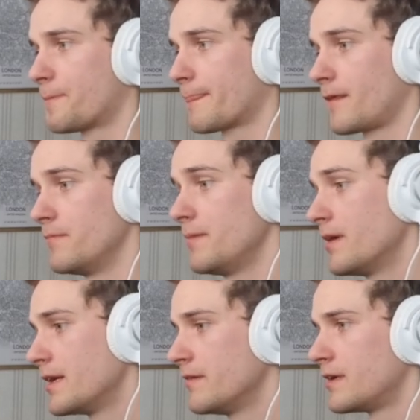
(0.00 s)
Maybe
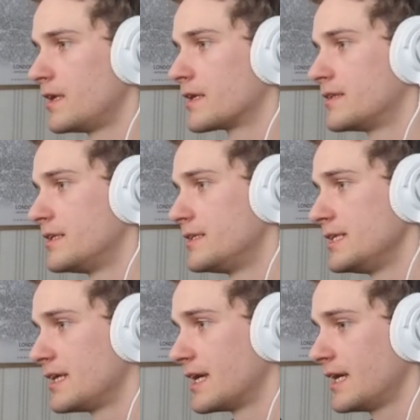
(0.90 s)
I even like the
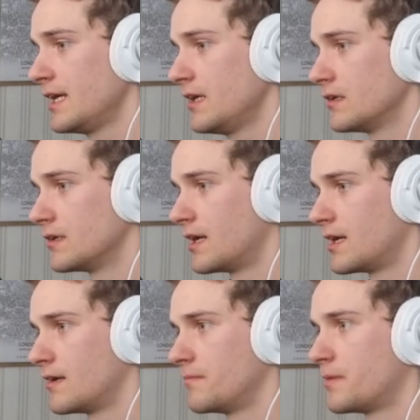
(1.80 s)
decay,
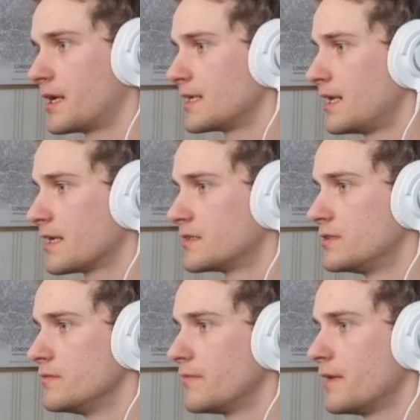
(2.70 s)
but I'd like
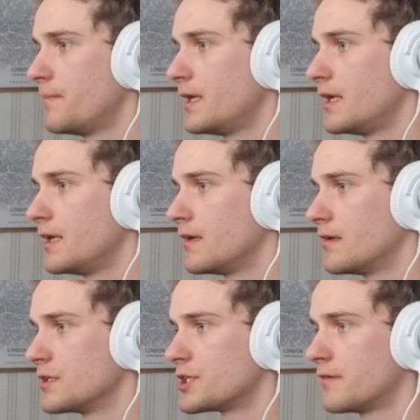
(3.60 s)
to maybe
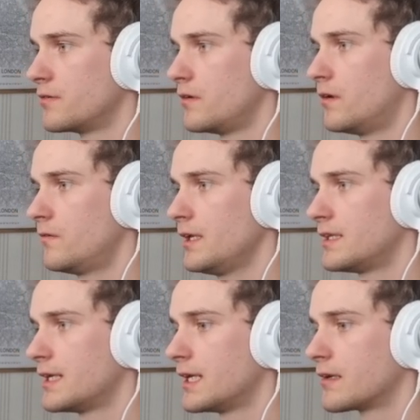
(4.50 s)
shuffle only
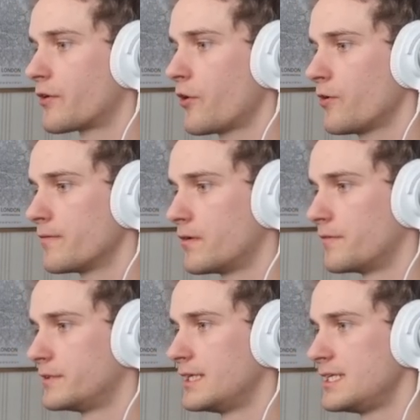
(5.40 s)
the curve
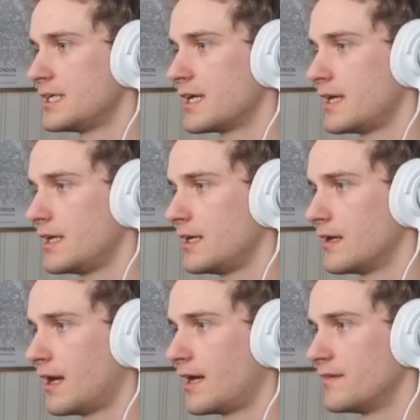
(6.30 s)
of the decay
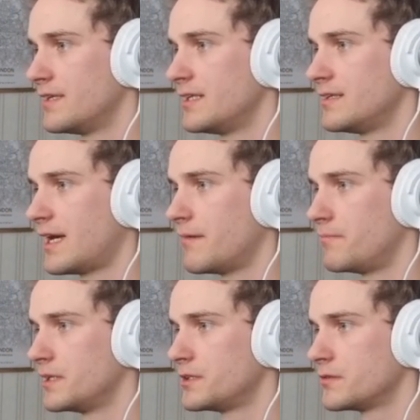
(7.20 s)
and then the
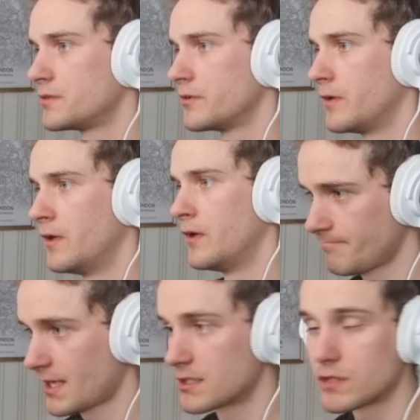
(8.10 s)
amplitude.
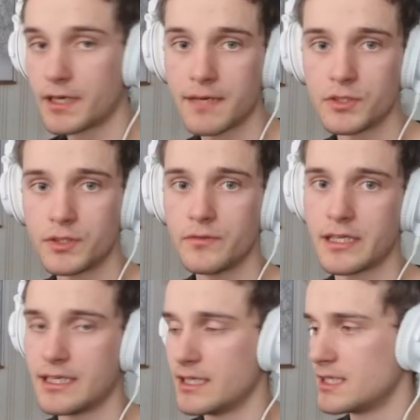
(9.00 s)
So what I would do
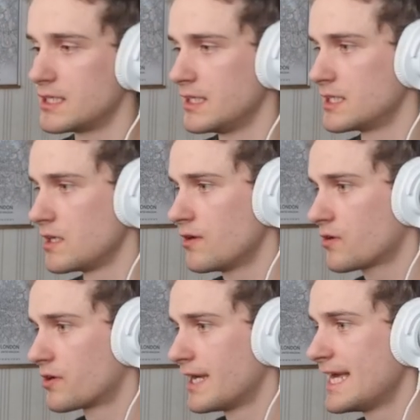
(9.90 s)
then is
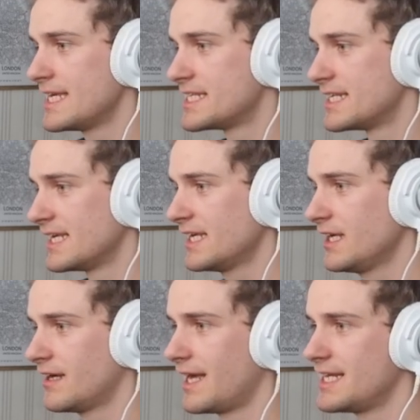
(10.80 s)
lock AC.
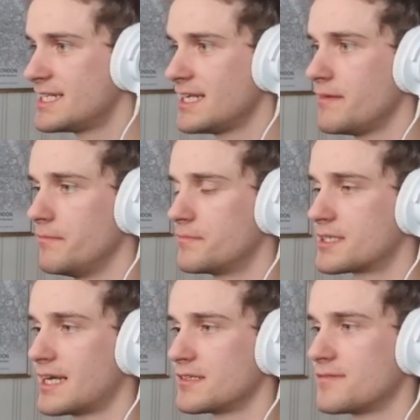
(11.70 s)
AC
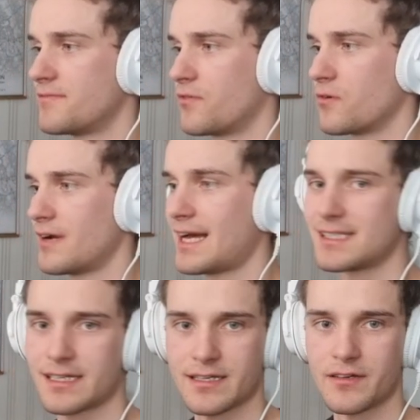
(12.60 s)
stands for
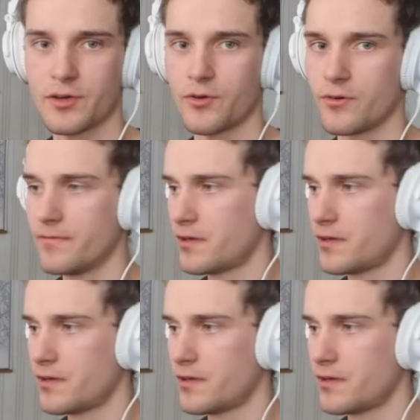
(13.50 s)
attack curve.